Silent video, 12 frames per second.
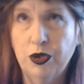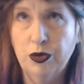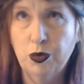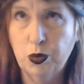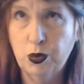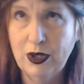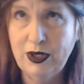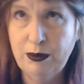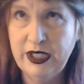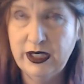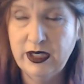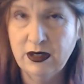
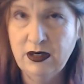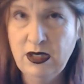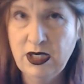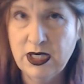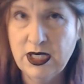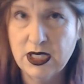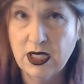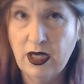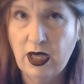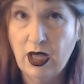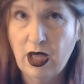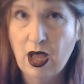ribbons.
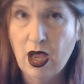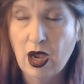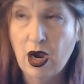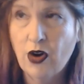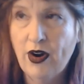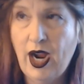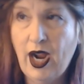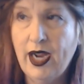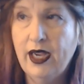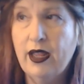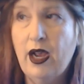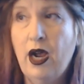All
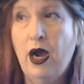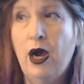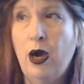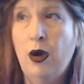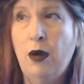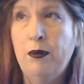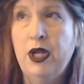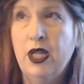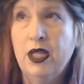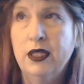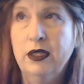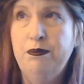right.
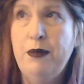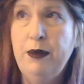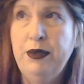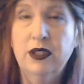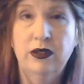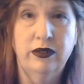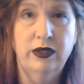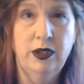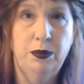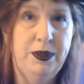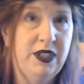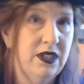Maybe a little
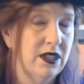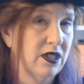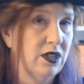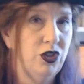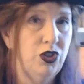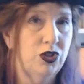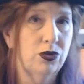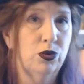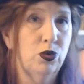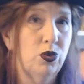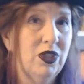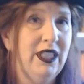pieces of
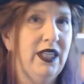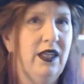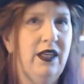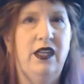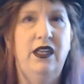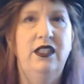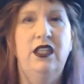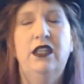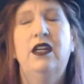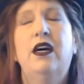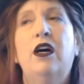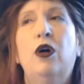jewelry, you
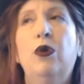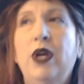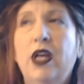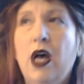know.